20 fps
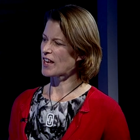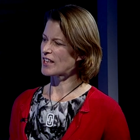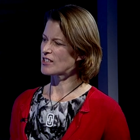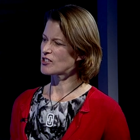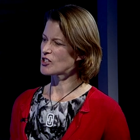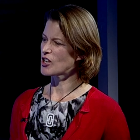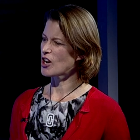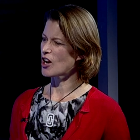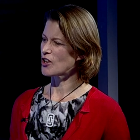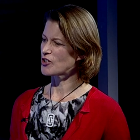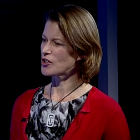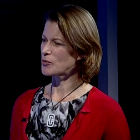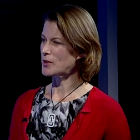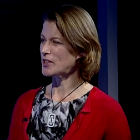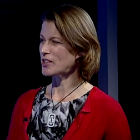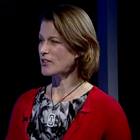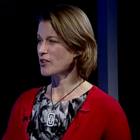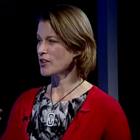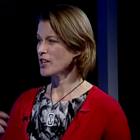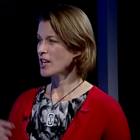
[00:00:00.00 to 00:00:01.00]
at that chart, I
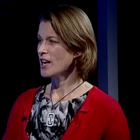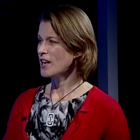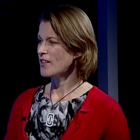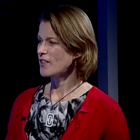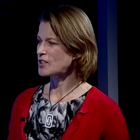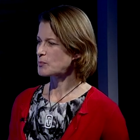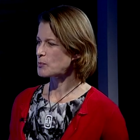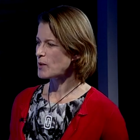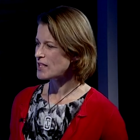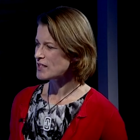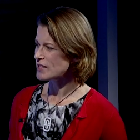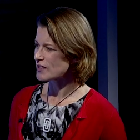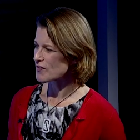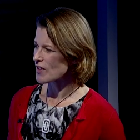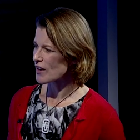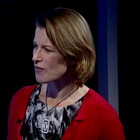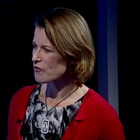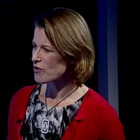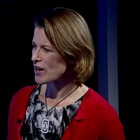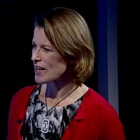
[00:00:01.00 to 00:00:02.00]
mean, there, there's plenty
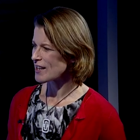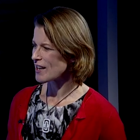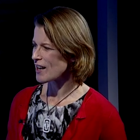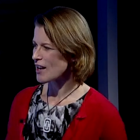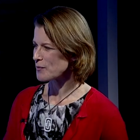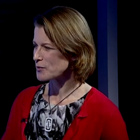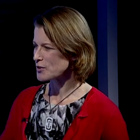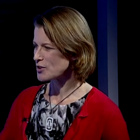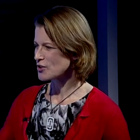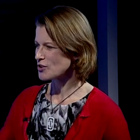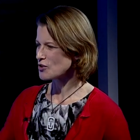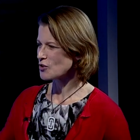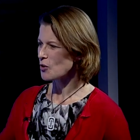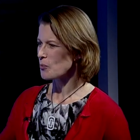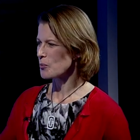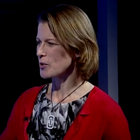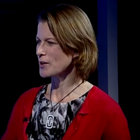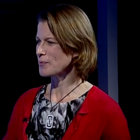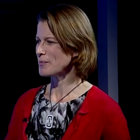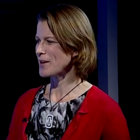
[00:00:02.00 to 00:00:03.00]
of that red line which is
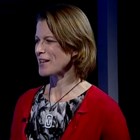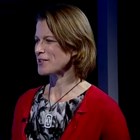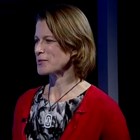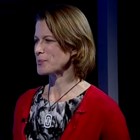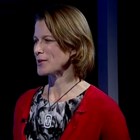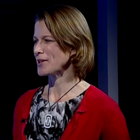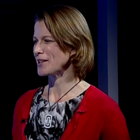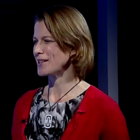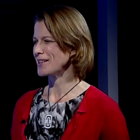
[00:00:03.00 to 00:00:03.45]
not being matched